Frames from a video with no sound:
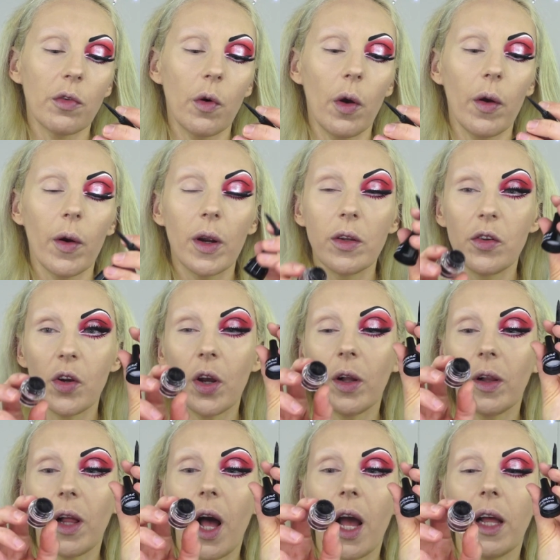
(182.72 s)
Vera
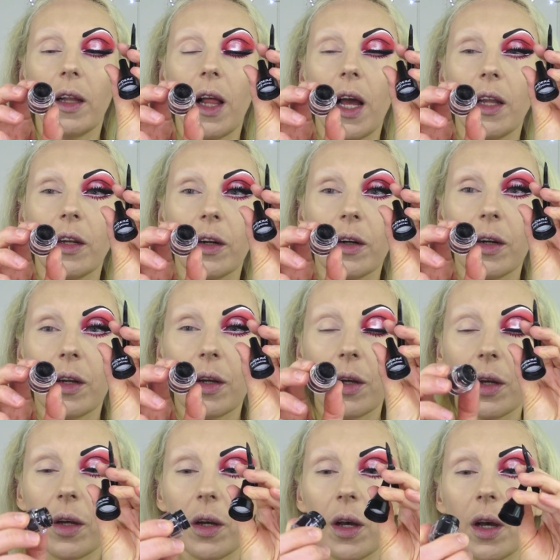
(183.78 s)
gel eyeliner.
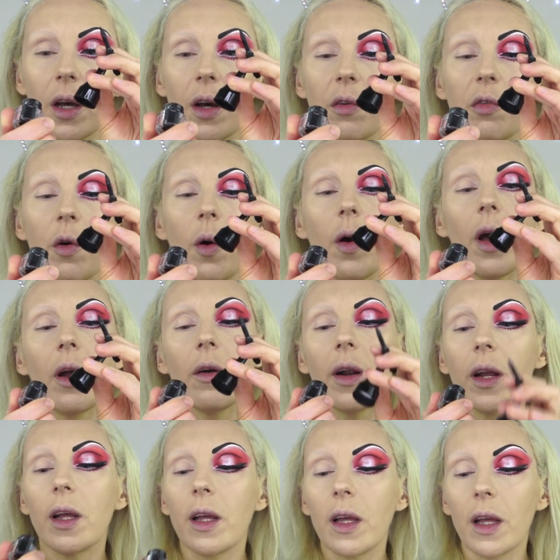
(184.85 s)
For
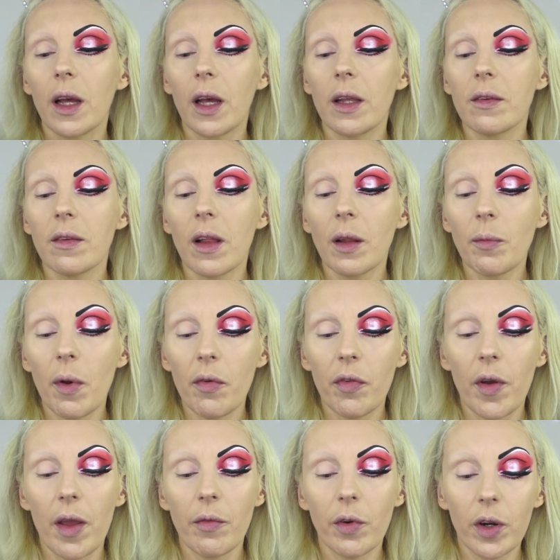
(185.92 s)
Vera, it's not my
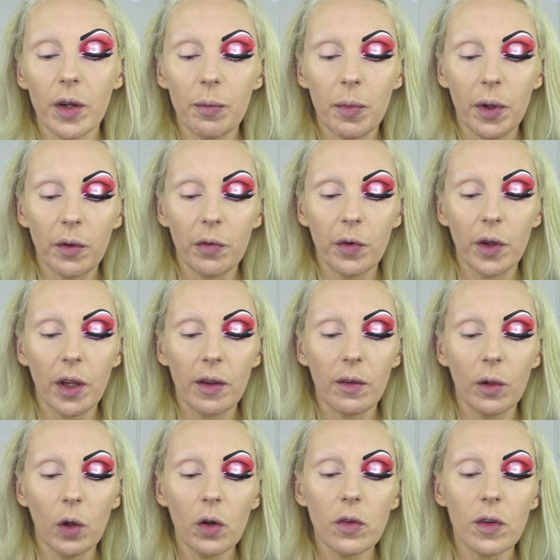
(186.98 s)
favorite, but for the
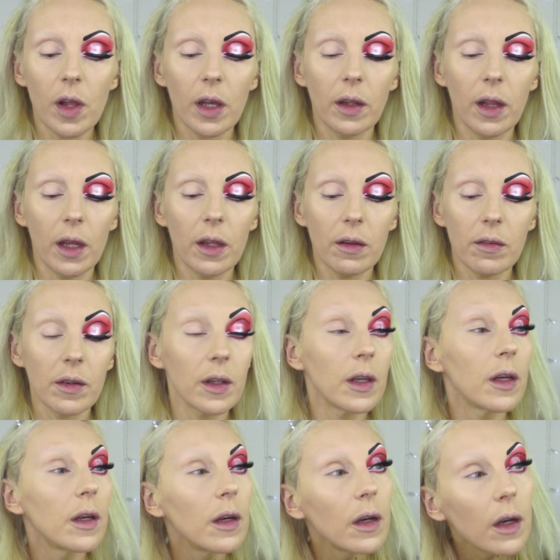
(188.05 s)
looks like this,
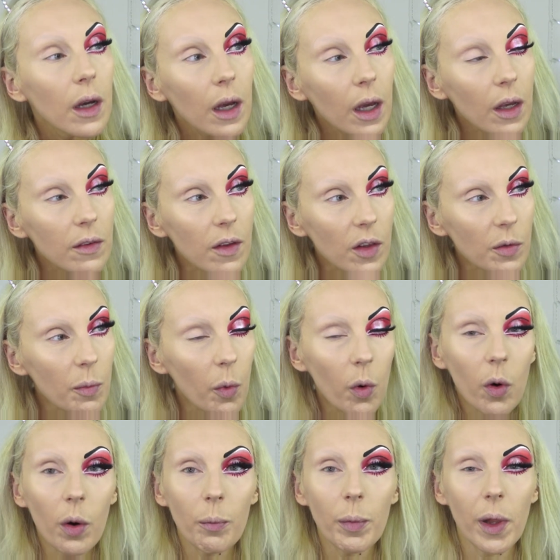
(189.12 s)
because it's
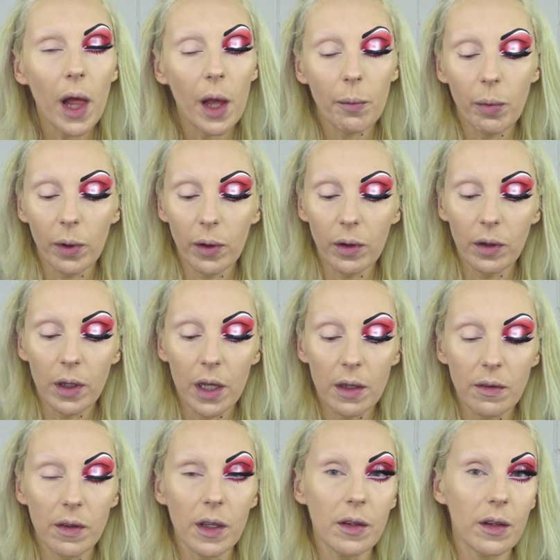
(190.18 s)
more pliable,
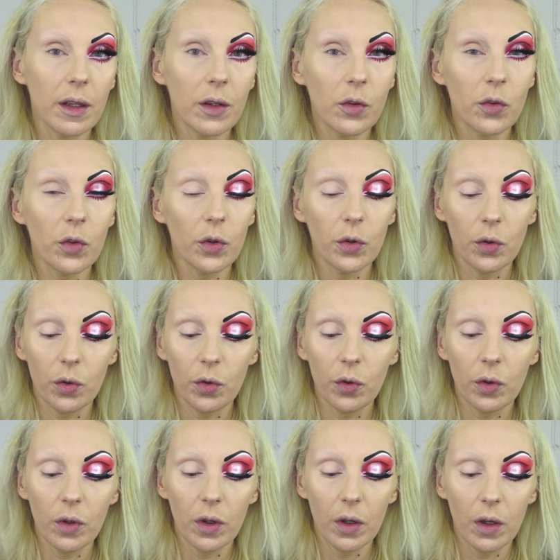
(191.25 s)
it's easier to
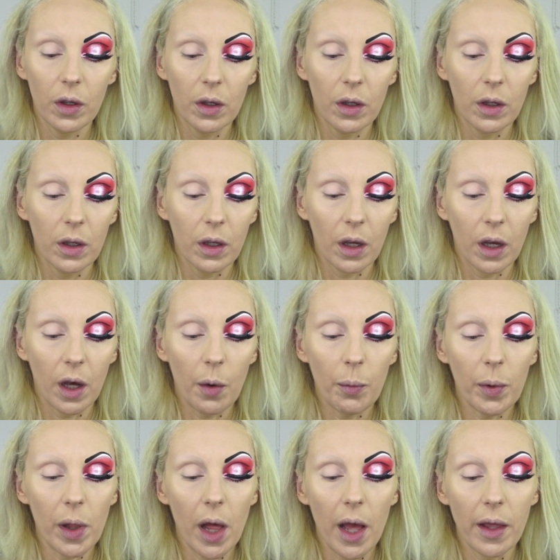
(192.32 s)
uh,
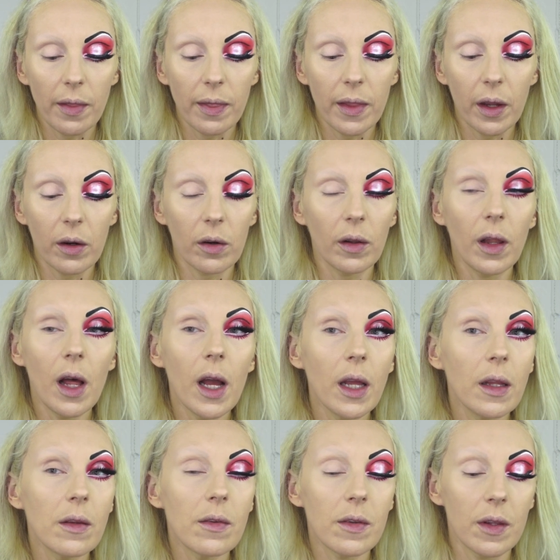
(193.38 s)
apply thicker
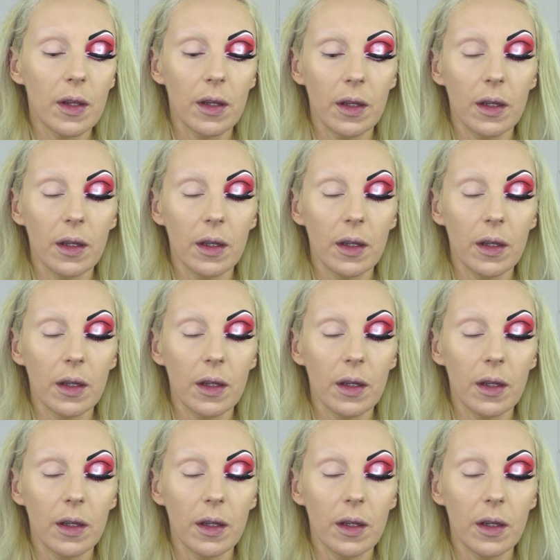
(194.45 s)
lines.